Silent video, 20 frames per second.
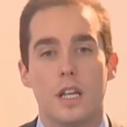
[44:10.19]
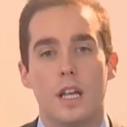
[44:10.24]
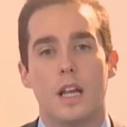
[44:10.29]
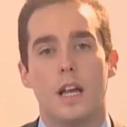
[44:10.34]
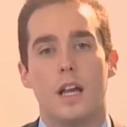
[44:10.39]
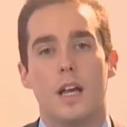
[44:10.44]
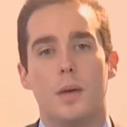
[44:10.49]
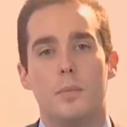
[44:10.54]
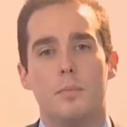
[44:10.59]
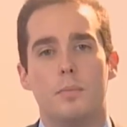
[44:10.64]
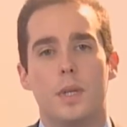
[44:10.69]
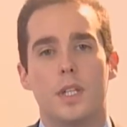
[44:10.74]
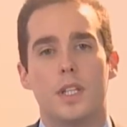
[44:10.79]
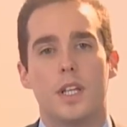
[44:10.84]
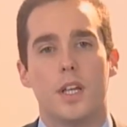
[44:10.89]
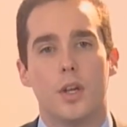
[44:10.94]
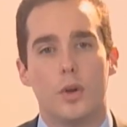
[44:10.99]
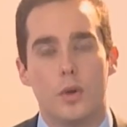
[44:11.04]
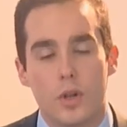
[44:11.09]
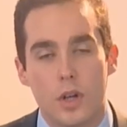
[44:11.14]
but
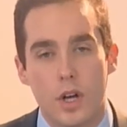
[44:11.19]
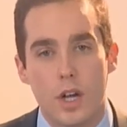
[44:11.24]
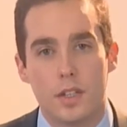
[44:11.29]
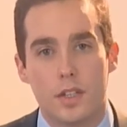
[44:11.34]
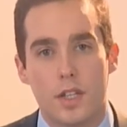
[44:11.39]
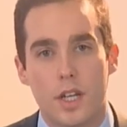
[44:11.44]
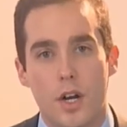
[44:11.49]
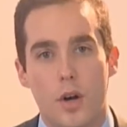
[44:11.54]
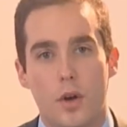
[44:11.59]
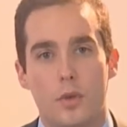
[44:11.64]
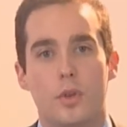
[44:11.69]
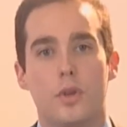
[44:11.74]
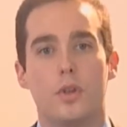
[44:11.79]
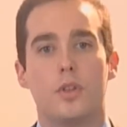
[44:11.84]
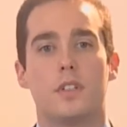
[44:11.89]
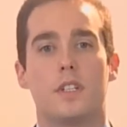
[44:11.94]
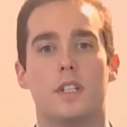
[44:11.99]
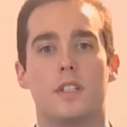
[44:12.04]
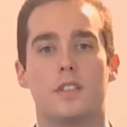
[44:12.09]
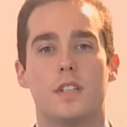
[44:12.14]
they are
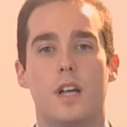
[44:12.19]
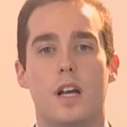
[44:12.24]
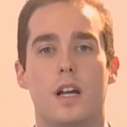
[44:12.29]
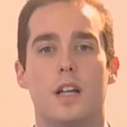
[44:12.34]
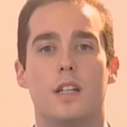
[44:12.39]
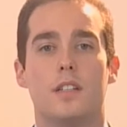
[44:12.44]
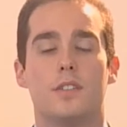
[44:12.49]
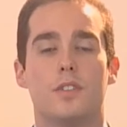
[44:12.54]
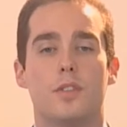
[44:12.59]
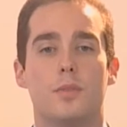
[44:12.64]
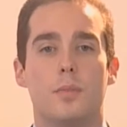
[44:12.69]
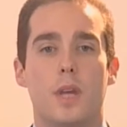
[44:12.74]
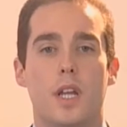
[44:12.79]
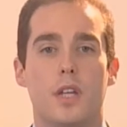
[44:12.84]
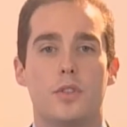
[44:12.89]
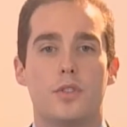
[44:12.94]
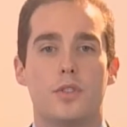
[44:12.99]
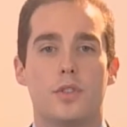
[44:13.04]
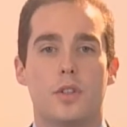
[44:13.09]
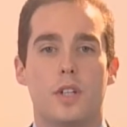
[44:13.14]
all designed to
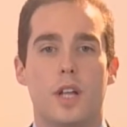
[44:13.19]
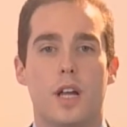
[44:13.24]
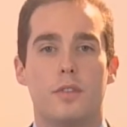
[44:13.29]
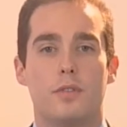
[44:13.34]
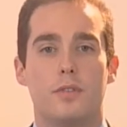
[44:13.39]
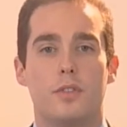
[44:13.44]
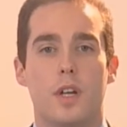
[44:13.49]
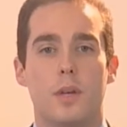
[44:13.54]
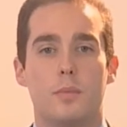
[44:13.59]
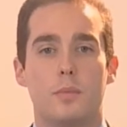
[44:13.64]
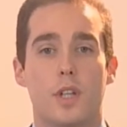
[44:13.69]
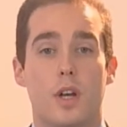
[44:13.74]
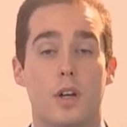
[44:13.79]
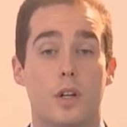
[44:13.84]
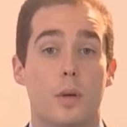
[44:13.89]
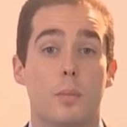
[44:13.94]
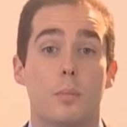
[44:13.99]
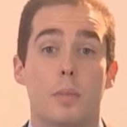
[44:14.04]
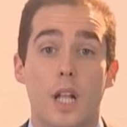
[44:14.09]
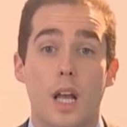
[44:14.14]
make sure that firms are
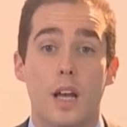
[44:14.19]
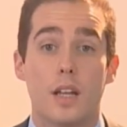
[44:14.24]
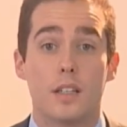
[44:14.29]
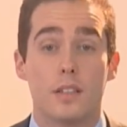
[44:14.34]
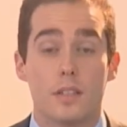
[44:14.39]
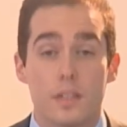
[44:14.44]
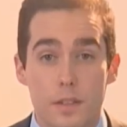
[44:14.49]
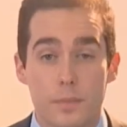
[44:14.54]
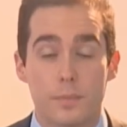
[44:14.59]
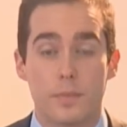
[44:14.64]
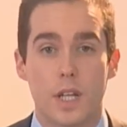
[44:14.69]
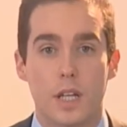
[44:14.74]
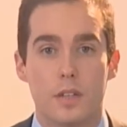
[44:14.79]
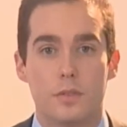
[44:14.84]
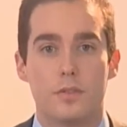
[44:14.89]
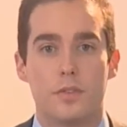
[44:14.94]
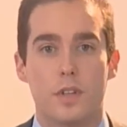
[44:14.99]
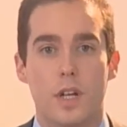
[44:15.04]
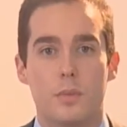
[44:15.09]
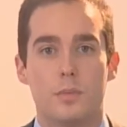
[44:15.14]
compliant and
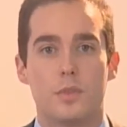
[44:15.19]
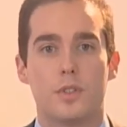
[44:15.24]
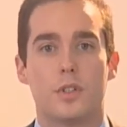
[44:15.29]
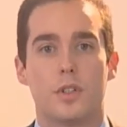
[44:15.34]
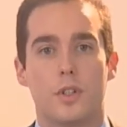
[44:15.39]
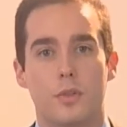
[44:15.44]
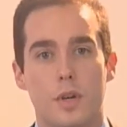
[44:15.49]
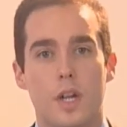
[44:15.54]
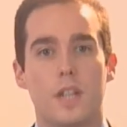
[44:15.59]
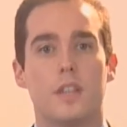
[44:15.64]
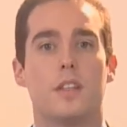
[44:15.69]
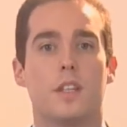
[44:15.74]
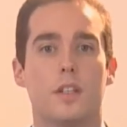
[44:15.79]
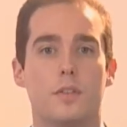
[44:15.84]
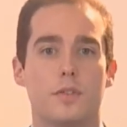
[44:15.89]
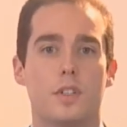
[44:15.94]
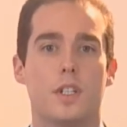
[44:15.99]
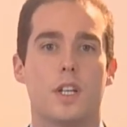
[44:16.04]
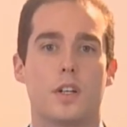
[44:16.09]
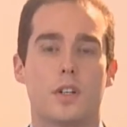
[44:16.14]
firms do the right thing
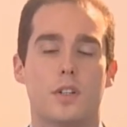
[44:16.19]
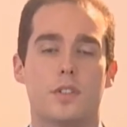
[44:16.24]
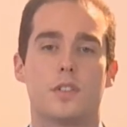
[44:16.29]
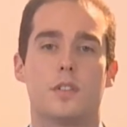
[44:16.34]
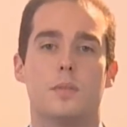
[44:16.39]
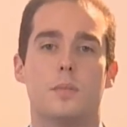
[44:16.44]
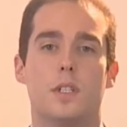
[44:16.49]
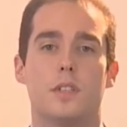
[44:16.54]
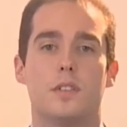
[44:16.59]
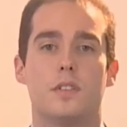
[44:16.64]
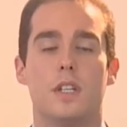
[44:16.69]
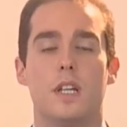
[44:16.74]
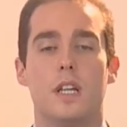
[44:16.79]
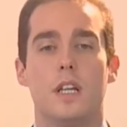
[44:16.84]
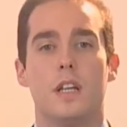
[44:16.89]
for their customers.